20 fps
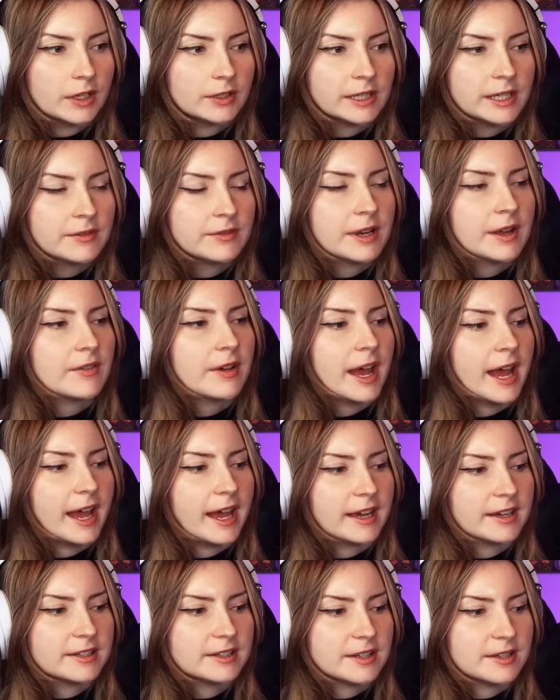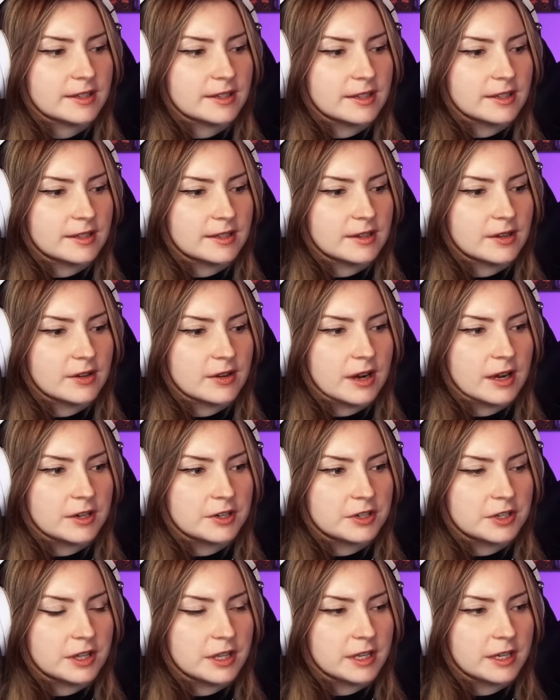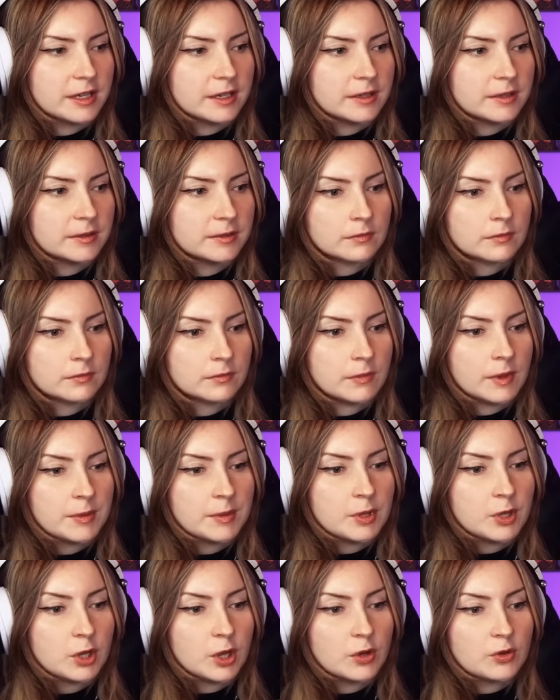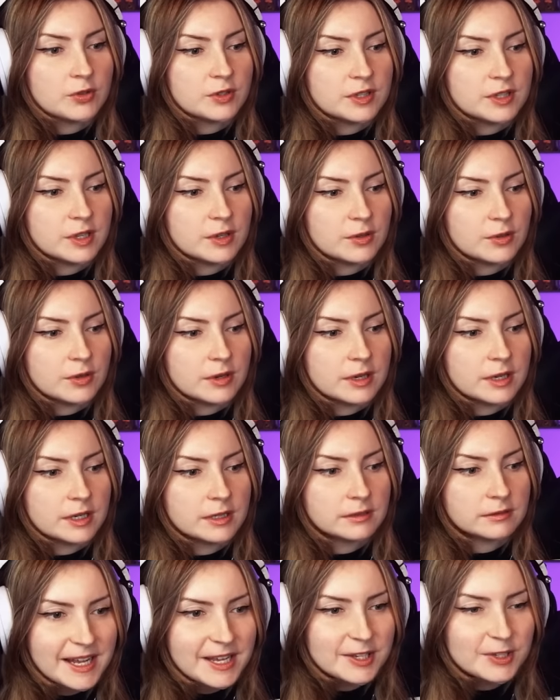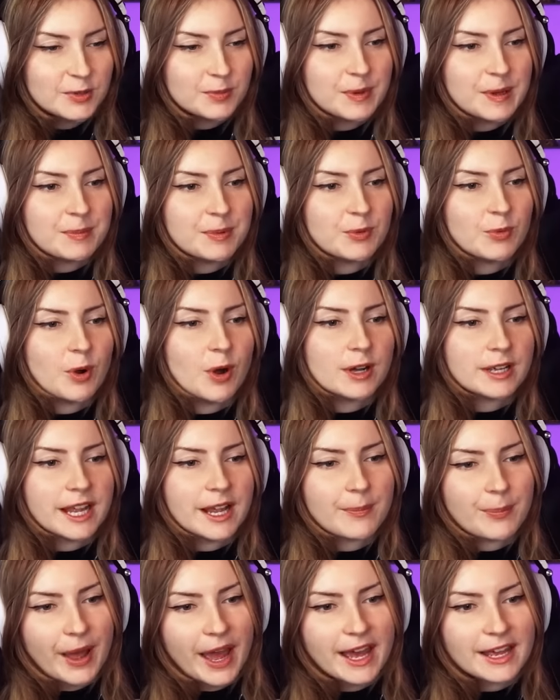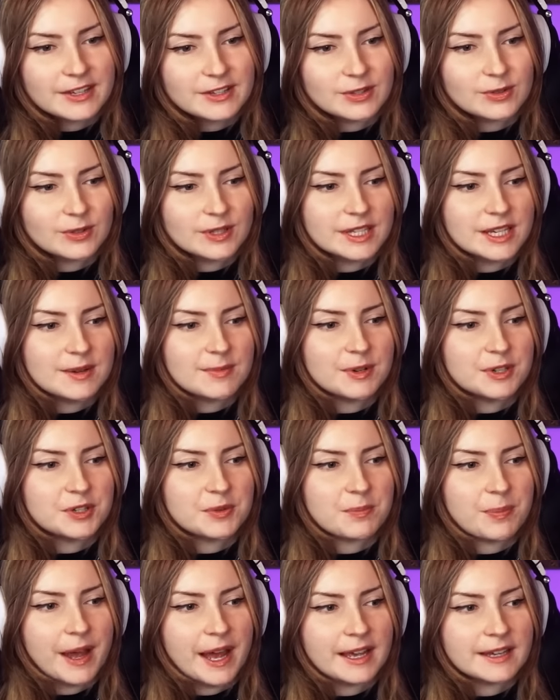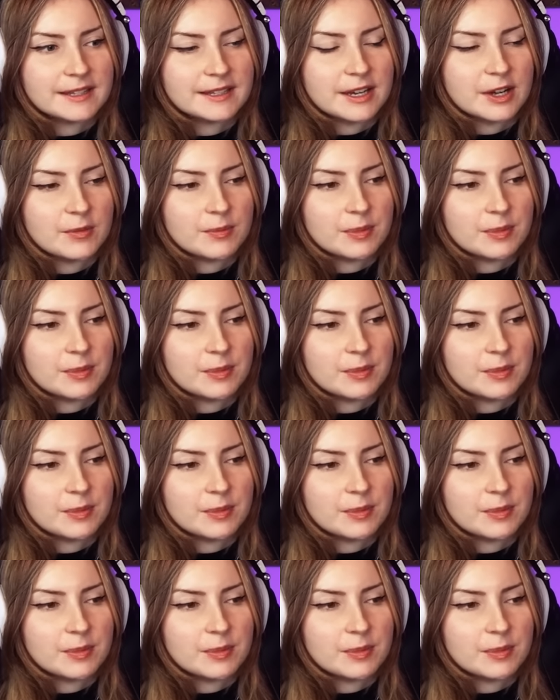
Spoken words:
do they even have access to this garage thing? Maybe close the door so people walking past don't see a bunch of passed out